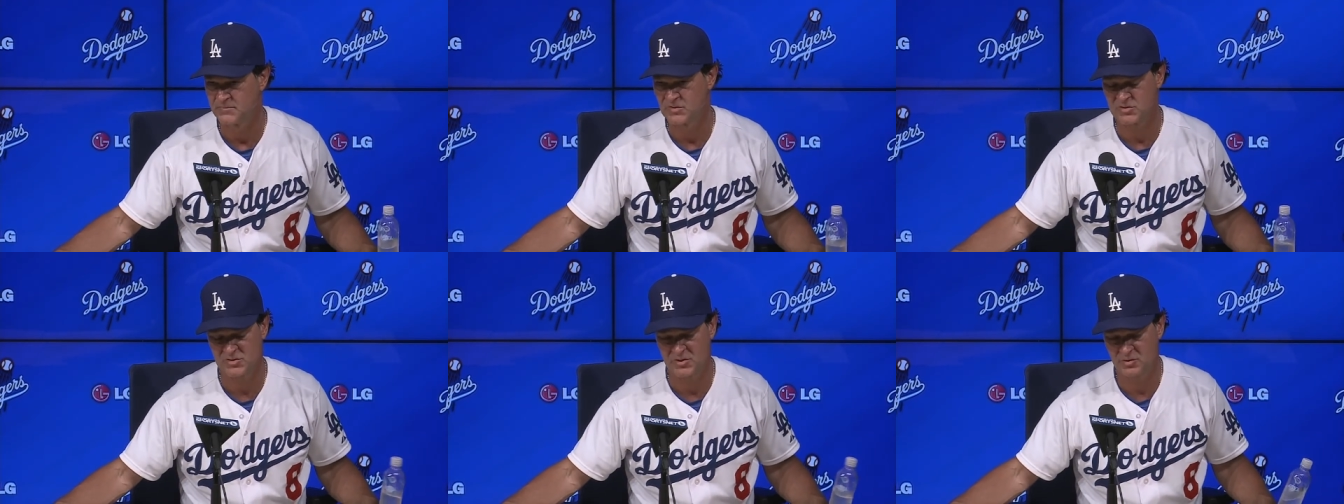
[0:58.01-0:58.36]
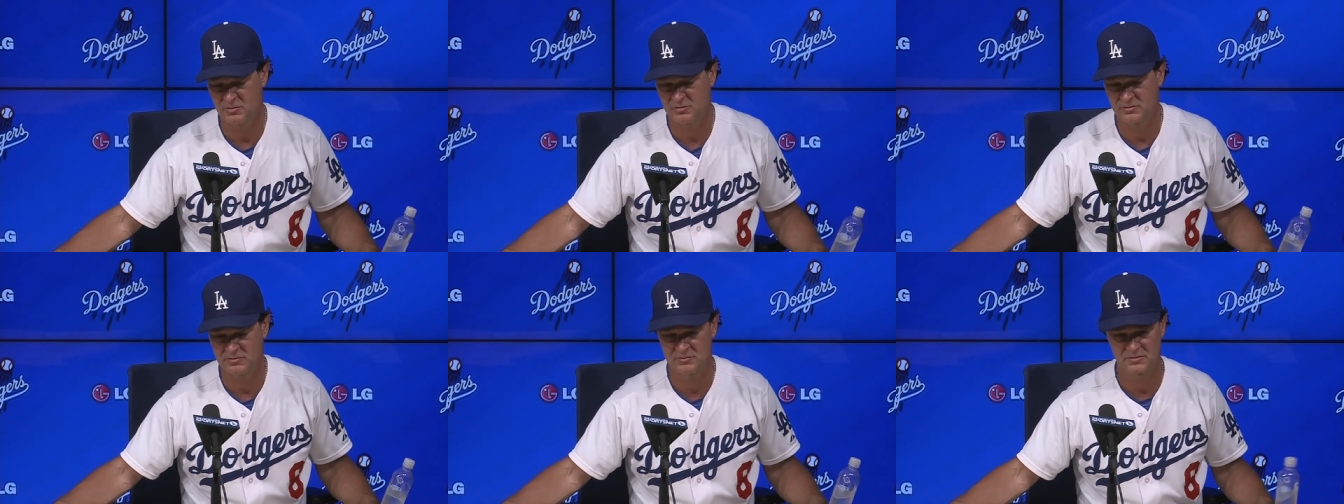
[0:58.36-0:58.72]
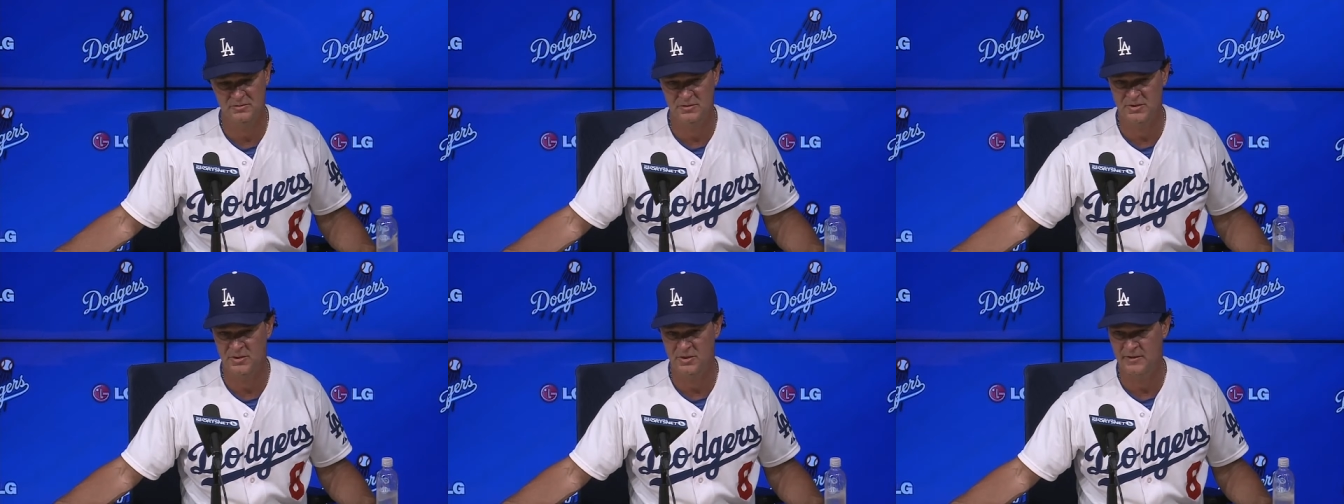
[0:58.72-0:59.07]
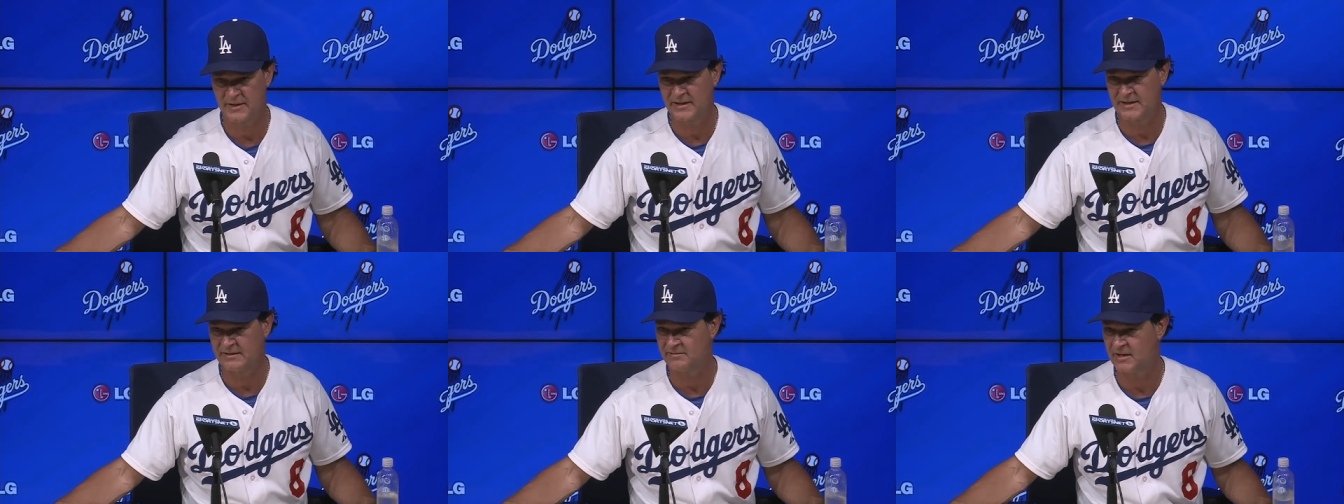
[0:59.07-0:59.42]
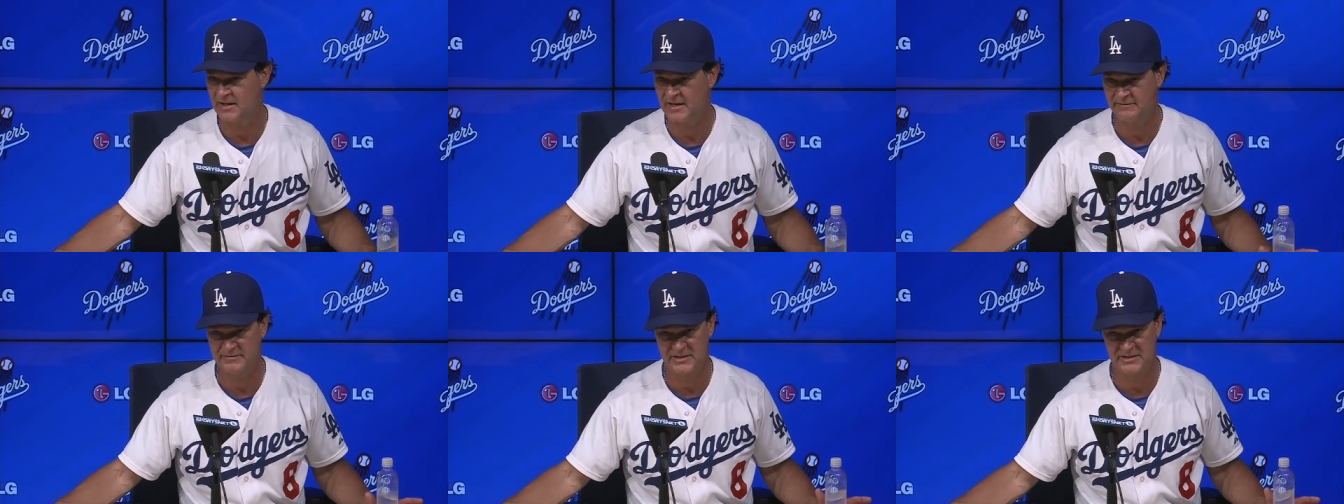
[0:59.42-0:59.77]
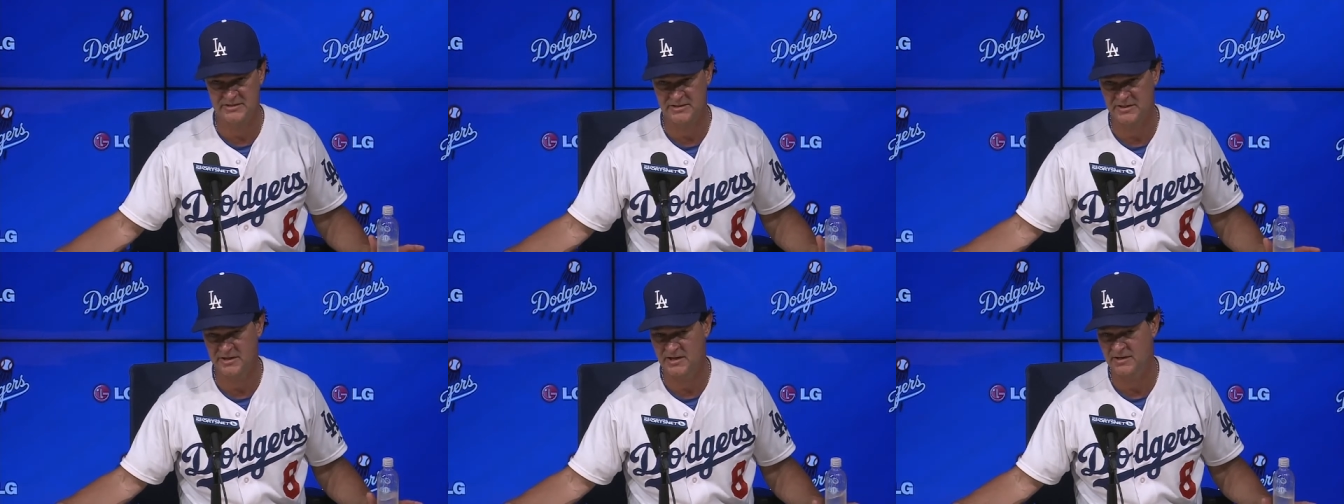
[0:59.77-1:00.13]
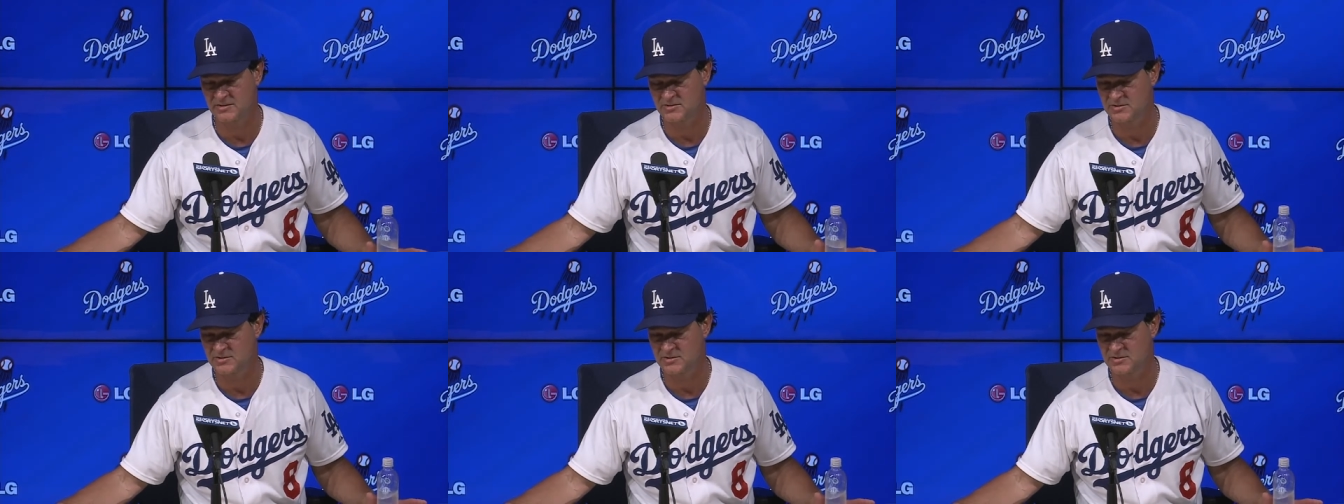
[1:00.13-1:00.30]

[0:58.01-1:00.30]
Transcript: So, you know, they leave the lefties in there,